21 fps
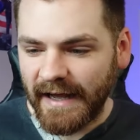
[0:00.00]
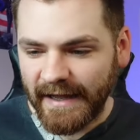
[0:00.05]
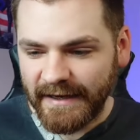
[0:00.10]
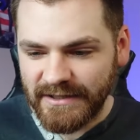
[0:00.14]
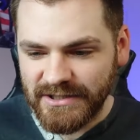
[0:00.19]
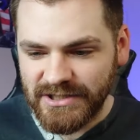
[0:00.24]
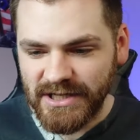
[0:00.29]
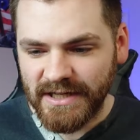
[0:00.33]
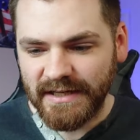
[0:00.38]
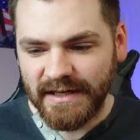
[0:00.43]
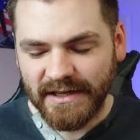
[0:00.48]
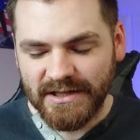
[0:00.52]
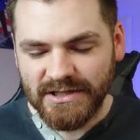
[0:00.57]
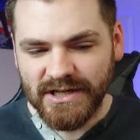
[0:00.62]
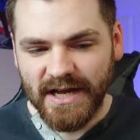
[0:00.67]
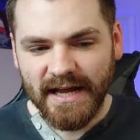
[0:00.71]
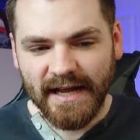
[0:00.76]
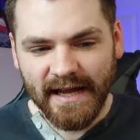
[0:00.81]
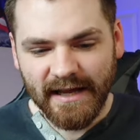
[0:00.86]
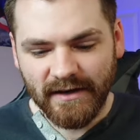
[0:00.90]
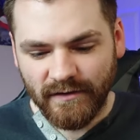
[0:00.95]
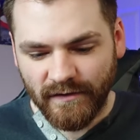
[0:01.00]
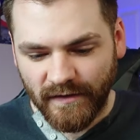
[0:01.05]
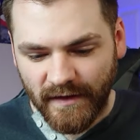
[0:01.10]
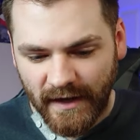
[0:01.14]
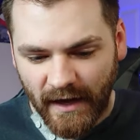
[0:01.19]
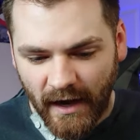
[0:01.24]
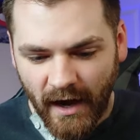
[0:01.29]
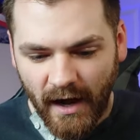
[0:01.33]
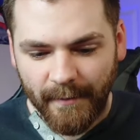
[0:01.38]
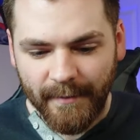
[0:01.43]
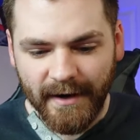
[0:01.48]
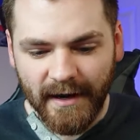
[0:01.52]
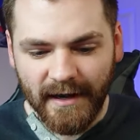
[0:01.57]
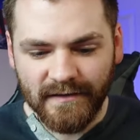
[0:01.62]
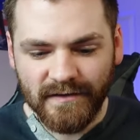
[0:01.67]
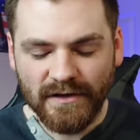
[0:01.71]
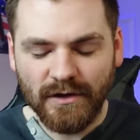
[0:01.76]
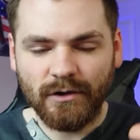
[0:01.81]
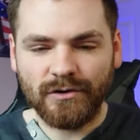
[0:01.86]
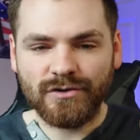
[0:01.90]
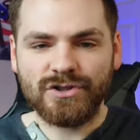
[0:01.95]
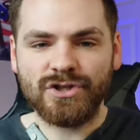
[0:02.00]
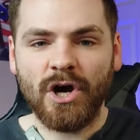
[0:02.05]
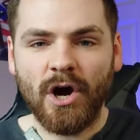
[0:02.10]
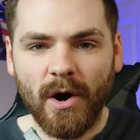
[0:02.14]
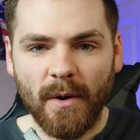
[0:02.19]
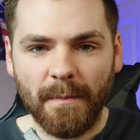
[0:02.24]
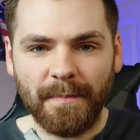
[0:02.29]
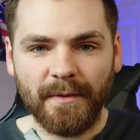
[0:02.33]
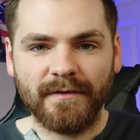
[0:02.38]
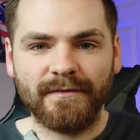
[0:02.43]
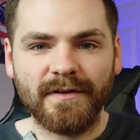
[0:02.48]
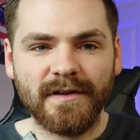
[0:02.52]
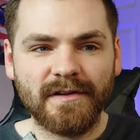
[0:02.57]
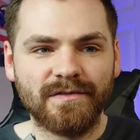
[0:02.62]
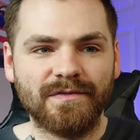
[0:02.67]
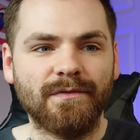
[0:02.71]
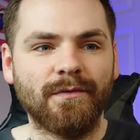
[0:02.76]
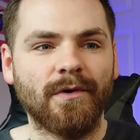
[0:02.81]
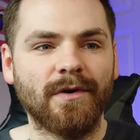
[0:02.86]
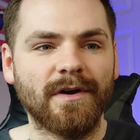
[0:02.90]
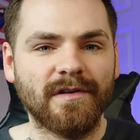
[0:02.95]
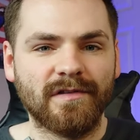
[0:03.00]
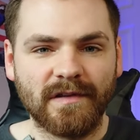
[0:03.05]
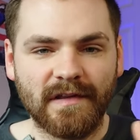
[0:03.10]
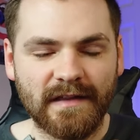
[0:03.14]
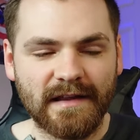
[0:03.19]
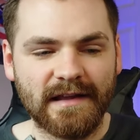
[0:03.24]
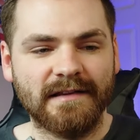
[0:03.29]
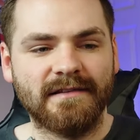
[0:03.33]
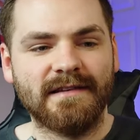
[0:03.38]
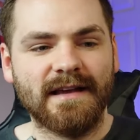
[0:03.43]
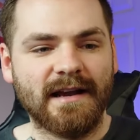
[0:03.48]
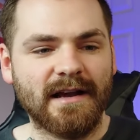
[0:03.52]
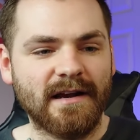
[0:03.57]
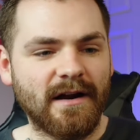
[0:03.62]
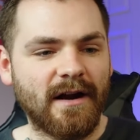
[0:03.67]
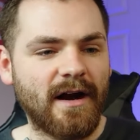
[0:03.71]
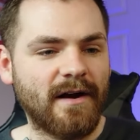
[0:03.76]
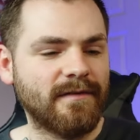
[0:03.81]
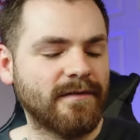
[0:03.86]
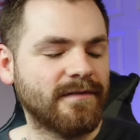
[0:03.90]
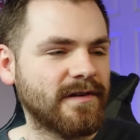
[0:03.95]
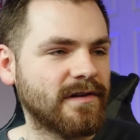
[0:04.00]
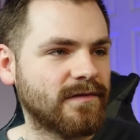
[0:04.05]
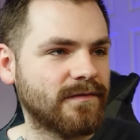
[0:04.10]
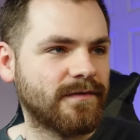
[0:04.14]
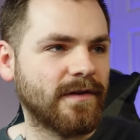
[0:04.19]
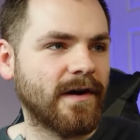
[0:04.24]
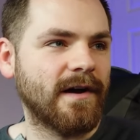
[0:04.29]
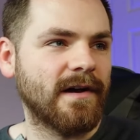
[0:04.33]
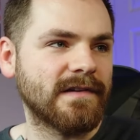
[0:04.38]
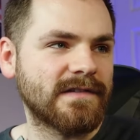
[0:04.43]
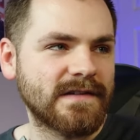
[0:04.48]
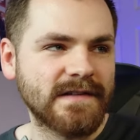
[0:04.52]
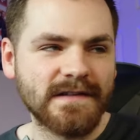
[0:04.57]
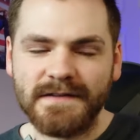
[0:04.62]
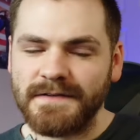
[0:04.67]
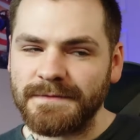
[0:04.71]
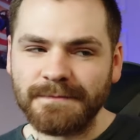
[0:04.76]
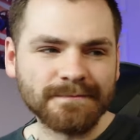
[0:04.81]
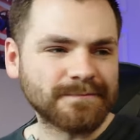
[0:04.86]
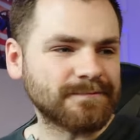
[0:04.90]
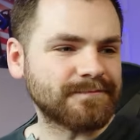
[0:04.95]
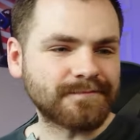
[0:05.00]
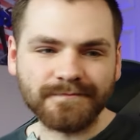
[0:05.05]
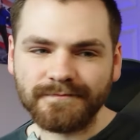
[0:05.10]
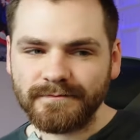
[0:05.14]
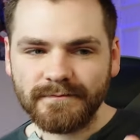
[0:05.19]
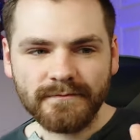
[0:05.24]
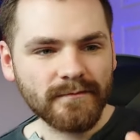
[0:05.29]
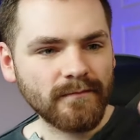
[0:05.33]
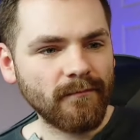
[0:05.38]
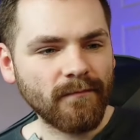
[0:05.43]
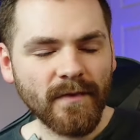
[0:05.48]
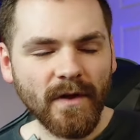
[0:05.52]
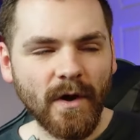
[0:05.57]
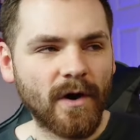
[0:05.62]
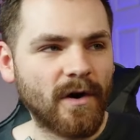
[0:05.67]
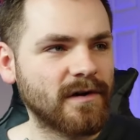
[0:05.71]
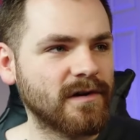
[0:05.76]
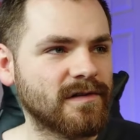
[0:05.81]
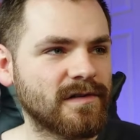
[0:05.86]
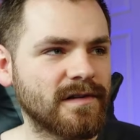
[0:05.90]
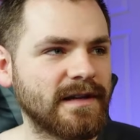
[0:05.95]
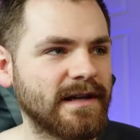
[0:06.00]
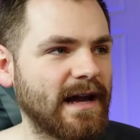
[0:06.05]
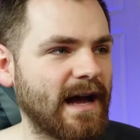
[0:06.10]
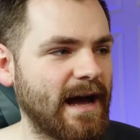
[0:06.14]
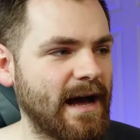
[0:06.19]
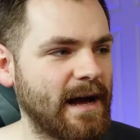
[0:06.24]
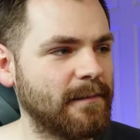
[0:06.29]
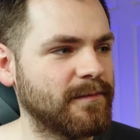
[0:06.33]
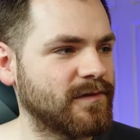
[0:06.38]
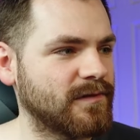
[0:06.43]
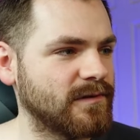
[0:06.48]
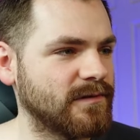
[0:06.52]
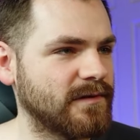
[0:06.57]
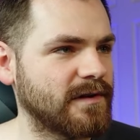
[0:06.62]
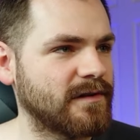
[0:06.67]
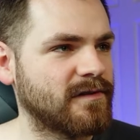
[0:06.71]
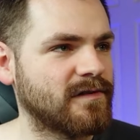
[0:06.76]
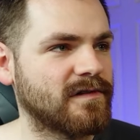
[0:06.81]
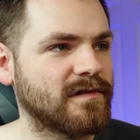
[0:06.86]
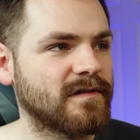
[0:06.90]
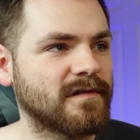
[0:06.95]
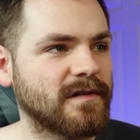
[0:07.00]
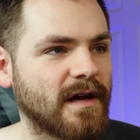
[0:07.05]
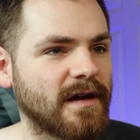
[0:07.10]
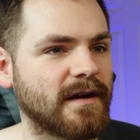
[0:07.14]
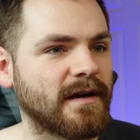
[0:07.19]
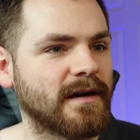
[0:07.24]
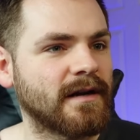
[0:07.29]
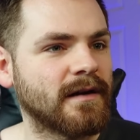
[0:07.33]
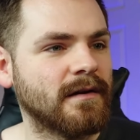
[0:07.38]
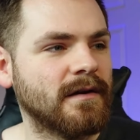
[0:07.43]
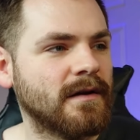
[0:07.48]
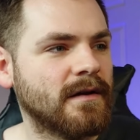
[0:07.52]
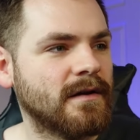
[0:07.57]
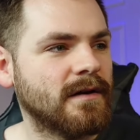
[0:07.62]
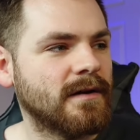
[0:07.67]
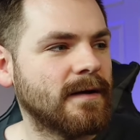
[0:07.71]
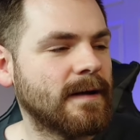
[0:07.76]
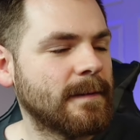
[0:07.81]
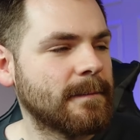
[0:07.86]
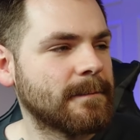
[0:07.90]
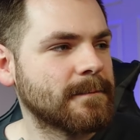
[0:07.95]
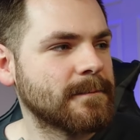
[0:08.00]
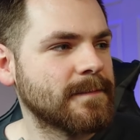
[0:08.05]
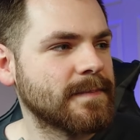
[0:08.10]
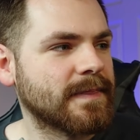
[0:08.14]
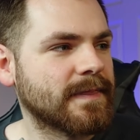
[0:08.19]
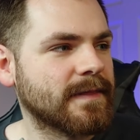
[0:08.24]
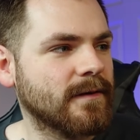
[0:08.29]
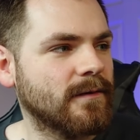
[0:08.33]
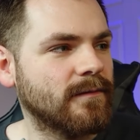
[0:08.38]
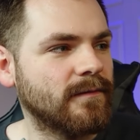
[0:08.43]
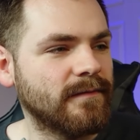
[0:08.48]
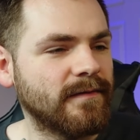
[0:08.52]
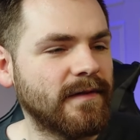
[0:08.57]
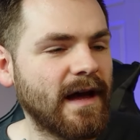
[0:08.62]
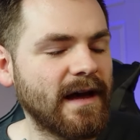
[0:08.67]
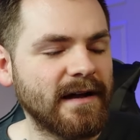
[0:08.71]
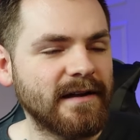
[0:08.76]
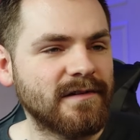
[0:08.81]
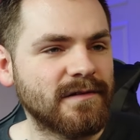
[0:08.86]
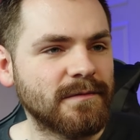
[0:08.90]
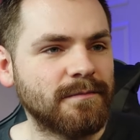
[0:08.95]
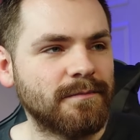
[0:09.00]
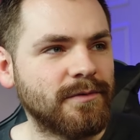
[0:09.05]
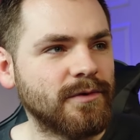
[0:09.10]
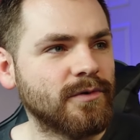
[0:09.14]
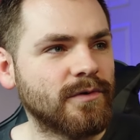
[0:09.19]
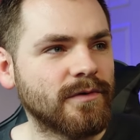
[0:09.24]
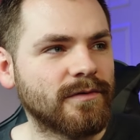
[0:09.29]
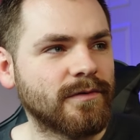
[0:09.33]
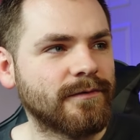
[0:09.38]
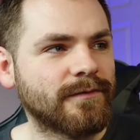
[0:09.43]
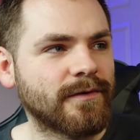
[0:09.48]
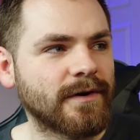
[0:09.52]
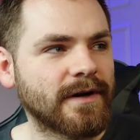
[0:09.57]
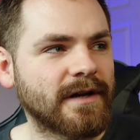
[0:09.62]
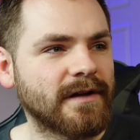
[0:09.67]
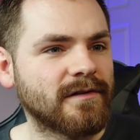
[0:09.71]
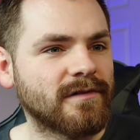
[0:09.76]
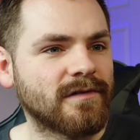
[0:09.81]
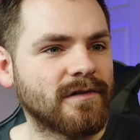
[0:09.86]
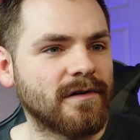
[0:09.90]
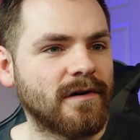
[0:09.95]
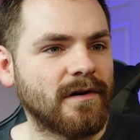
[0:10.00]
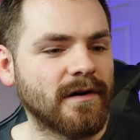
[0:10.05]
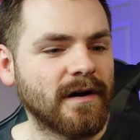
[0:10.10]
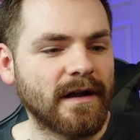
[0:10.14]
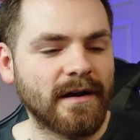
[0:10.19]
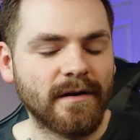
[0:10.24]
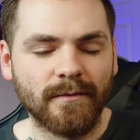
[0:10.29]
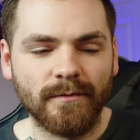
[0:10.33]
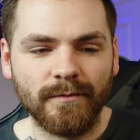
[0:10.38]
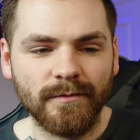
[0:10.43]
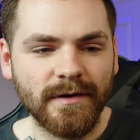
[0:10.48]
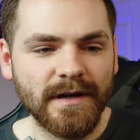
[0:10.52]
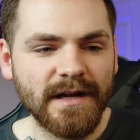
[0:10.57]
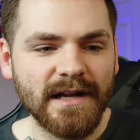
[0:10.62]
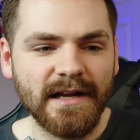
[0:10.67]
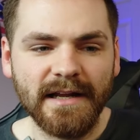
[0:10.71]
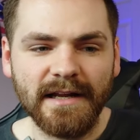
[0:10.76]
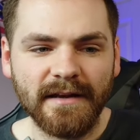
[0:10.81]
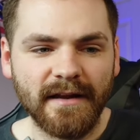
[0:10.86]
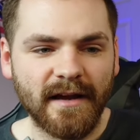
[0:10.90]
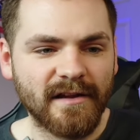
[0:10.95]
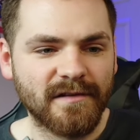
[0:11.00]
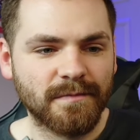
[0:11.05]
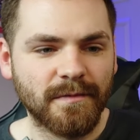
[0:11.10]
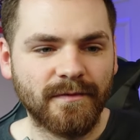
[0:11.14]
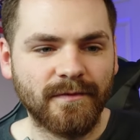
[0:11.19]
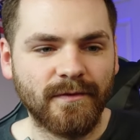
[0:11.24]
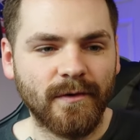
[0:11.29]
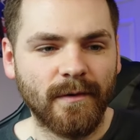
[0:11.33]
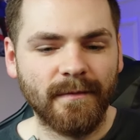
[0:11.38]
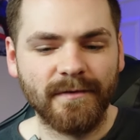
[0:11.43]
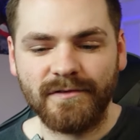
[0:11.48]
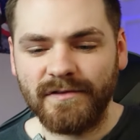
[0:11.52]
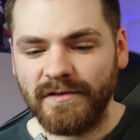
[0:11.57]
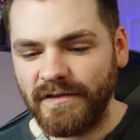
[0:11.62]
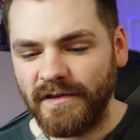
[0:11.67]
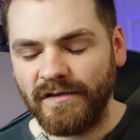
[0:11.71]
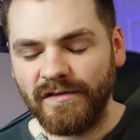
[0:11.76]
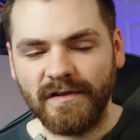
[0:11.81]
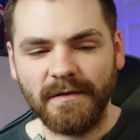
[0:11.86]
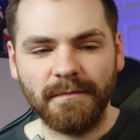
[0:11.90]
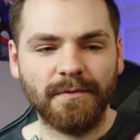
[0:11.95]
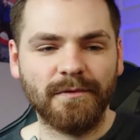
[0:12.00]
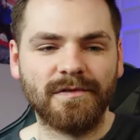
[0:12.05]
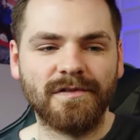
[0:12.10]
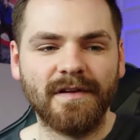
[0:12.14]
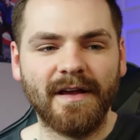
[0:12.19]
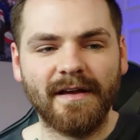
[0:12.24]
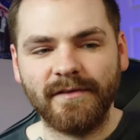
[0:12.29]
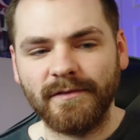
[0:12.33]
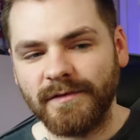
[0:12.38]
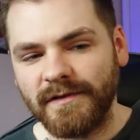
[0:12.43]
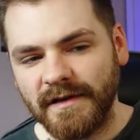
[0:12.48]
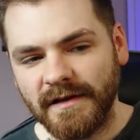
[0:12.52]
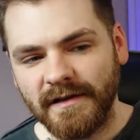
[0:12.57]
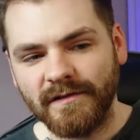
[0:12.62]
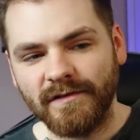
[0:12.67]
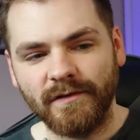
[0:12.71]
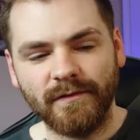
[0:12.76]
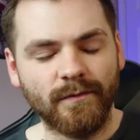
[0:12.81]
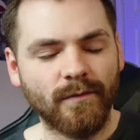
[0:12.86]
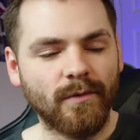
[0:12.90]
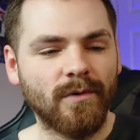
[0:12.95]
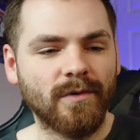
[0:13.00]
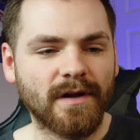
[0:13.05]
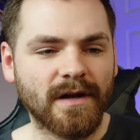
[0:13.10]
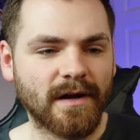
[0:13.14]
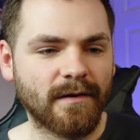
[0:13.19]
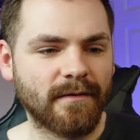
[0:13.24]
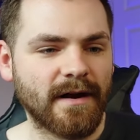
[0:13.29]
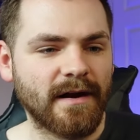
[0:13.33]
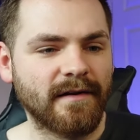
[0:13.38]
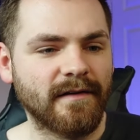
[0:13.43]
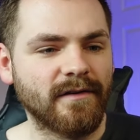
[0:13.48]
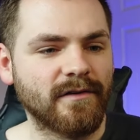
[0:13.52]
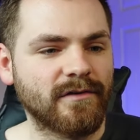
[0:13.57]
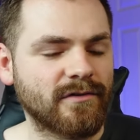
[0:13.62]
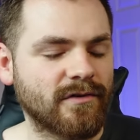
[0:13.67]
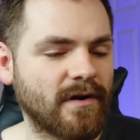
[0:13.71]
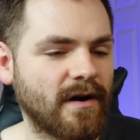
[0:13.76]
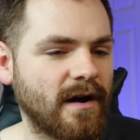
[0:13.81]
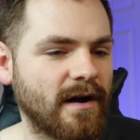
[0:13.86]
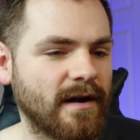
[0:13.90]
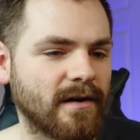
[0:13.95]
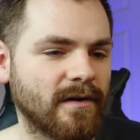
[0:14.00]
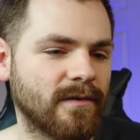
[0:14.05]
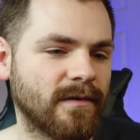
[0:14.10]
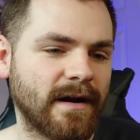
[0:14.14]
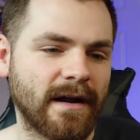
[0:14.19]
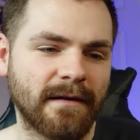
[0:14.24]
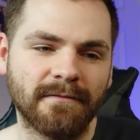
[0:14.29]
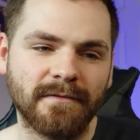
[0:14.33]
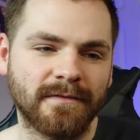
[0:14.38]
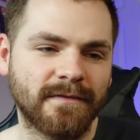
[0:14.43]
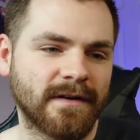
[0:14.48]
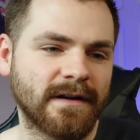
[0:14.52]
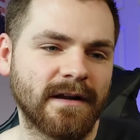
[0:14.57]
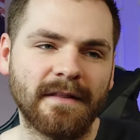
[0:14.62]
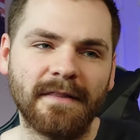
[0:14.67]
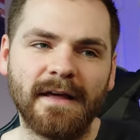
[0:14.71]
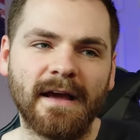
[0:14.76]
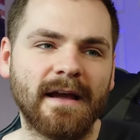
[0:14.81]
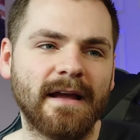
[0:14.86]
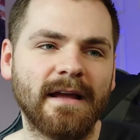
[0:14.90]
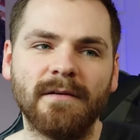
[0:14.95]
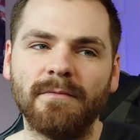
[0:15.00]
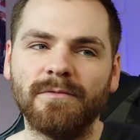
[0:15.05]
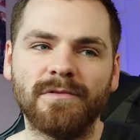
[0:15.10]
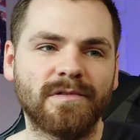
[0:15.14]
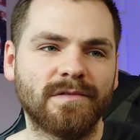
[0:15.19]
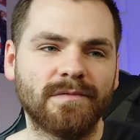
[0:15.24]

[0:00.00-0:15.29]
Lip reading: then Jin and JK just like harmonizing on top of his voice at the second half of his verses. Honestly, absolutely stunning. That is a beautiful freaking song and a really nice performance. Just the simple subtleties of walking around in the triangle and everything like that.